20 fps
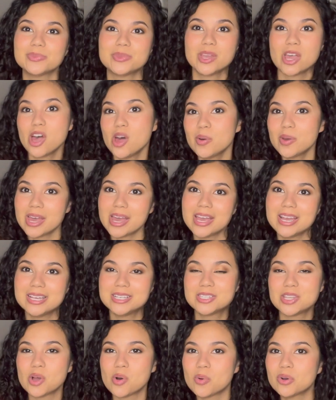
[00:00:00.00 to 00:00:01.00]
okay,
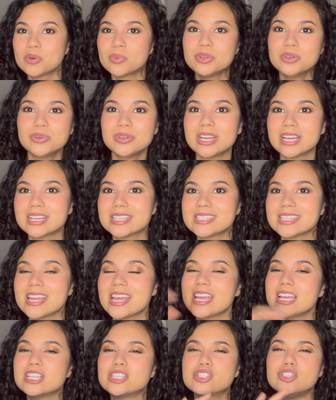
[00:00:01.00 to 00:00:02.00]
so what are we doing next?
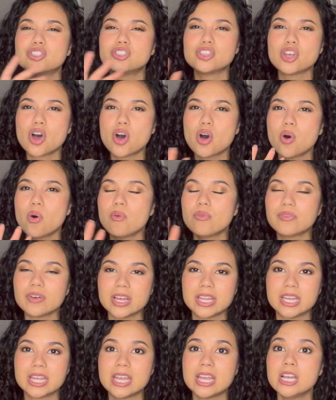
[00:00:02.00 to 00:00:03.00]
It's so
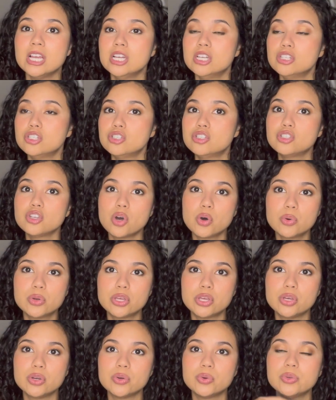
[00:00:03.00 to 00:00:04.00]
funny, so
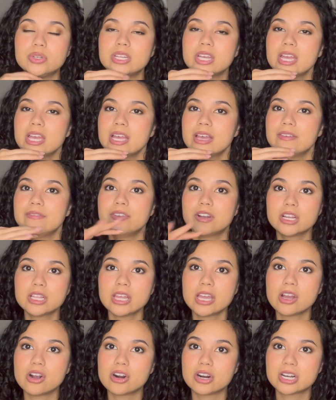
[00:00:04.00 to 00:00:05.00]
cute, very
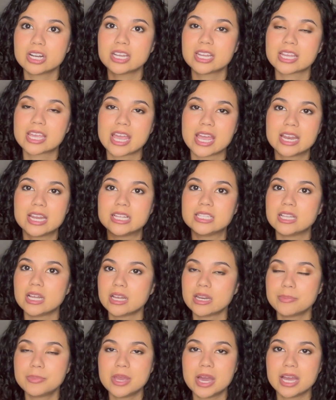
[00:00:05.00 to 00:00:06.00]
lighthearted again. It's not
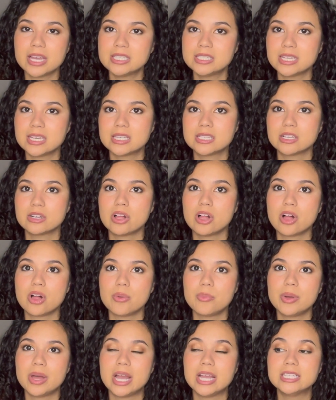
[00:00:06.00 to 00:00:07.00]
going to be high stakes at all,
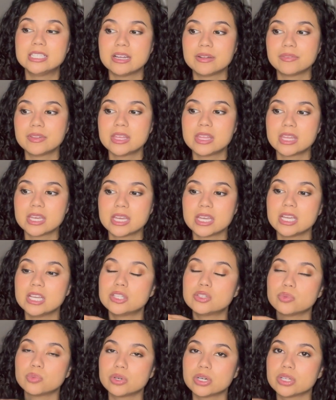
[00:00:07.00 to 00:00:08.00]
but I definitely think
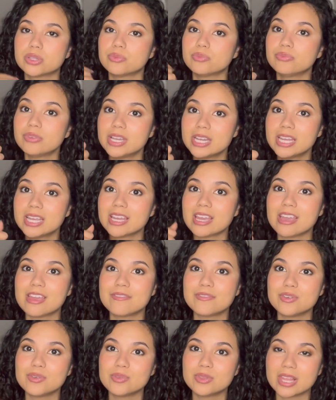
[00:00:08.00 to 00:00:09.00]
it's worth reading
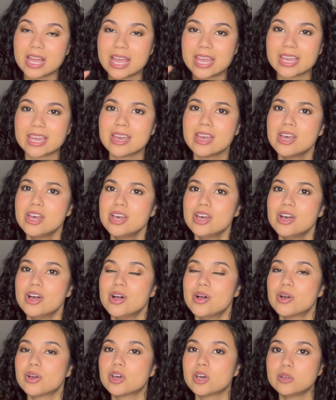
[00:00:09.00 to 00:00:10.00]
if you like
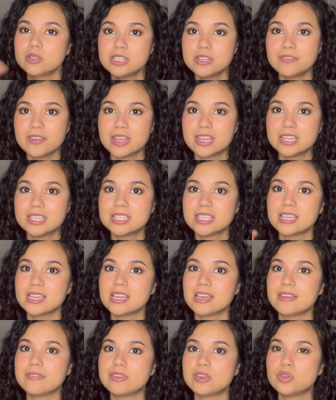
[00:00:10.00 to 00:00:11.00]
cozy
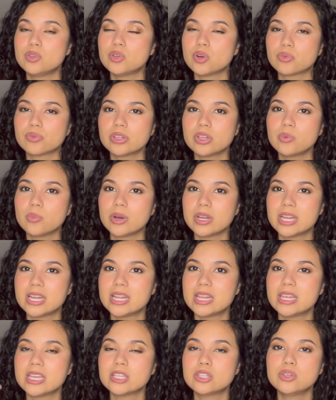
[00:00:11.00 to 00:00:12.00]
fantasy, if you don't really want
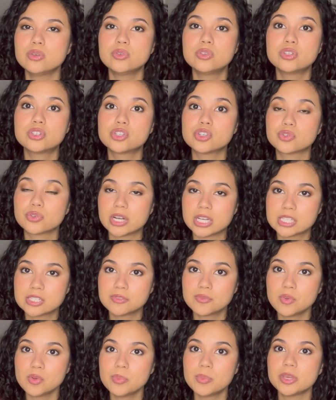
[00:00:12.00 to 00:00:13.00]
anything too
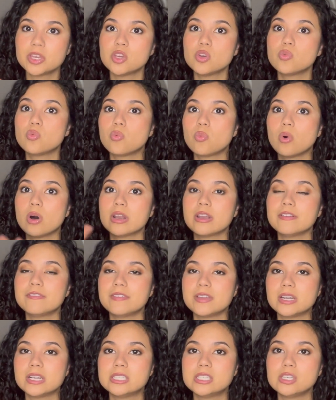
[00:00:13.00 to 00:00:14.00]
stressful, but you want a
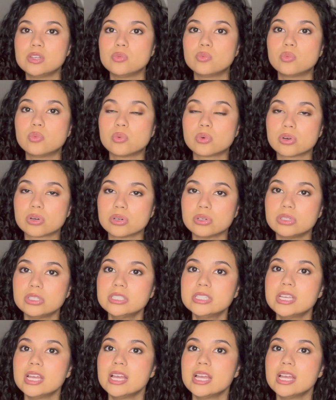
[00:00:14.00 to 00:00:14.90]
fantasy world.